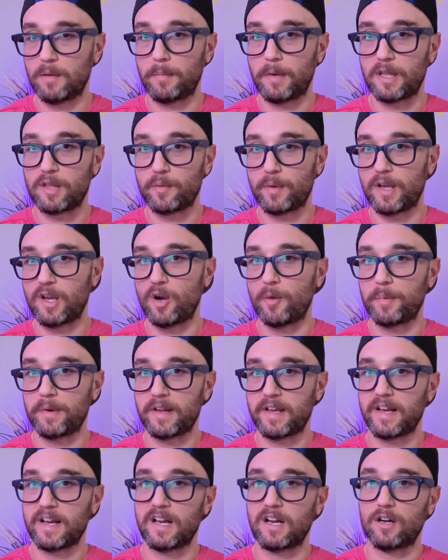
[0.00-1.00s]
the way,
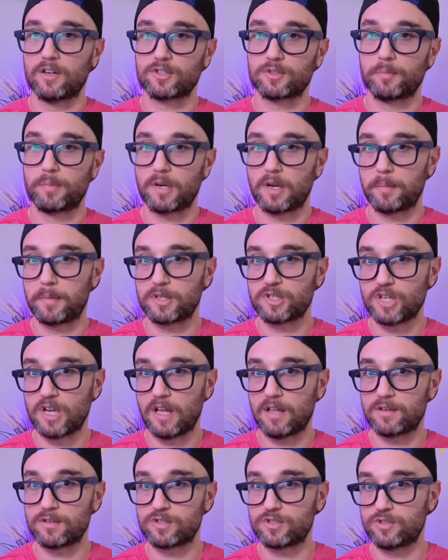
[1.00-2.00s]
OpenAI also put up a
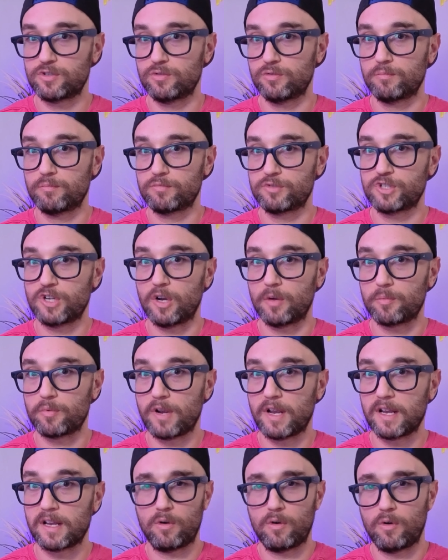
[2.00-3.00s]
challenge to
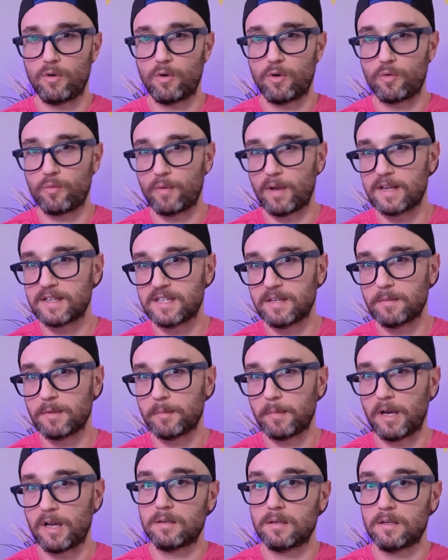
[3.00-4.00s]
jailbreak or red team the
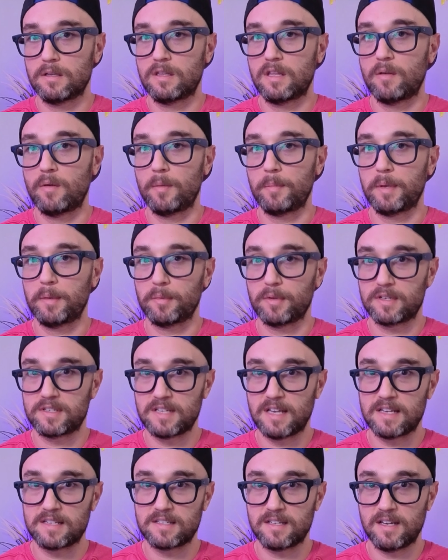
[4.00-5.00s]
model. They want people to
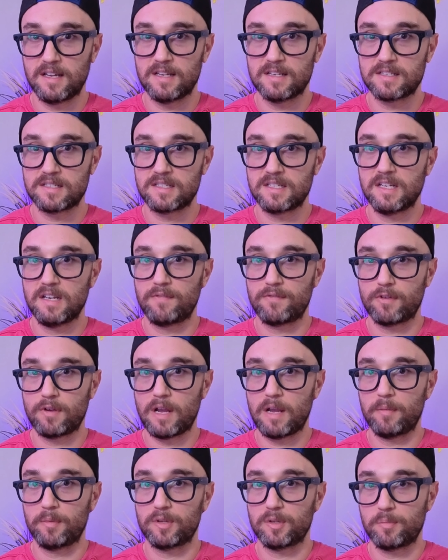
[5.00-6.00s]
test it and see if they're
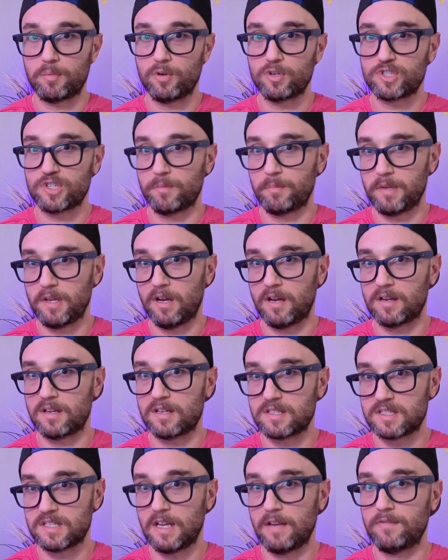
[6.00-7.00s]
able to push it beyond
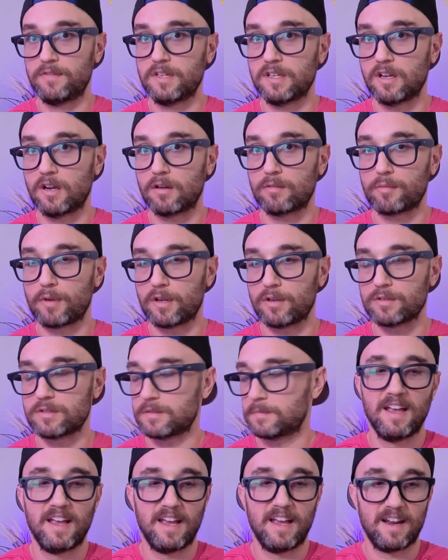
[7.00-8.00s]
its safety guardrails.
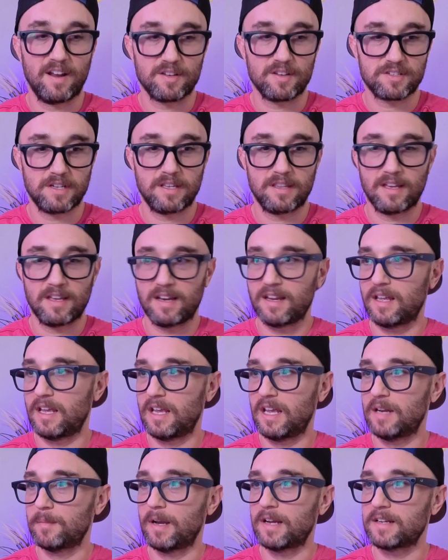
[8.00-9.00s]
And I'll say that
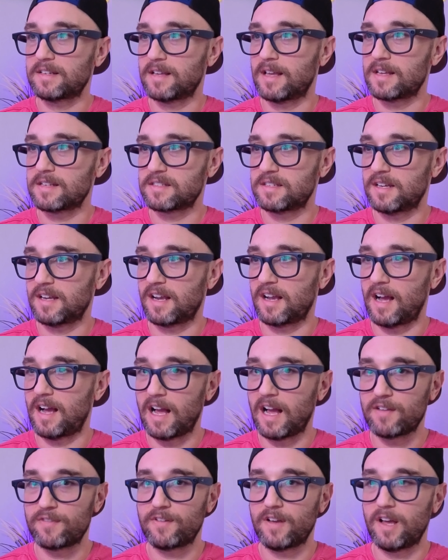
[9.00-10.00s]
in my testing,
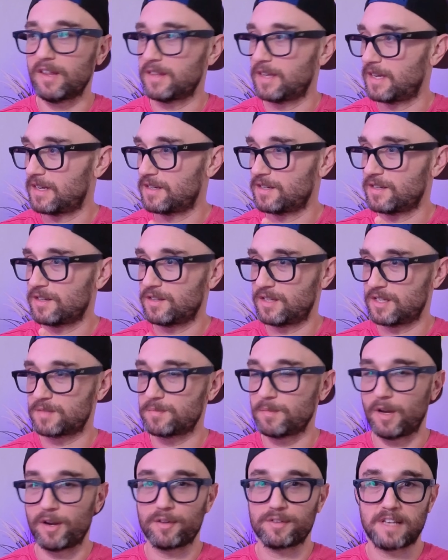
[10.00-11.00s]
I found that this
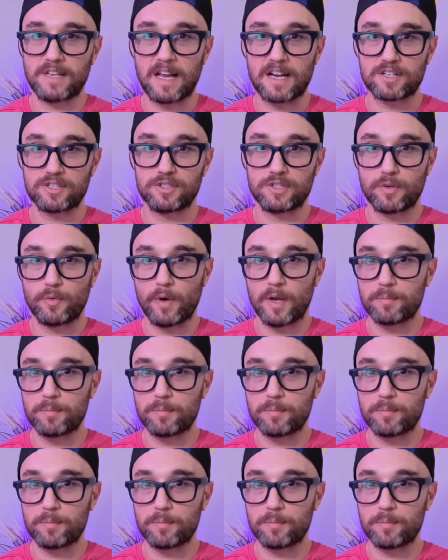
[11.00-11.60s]
model is actually quite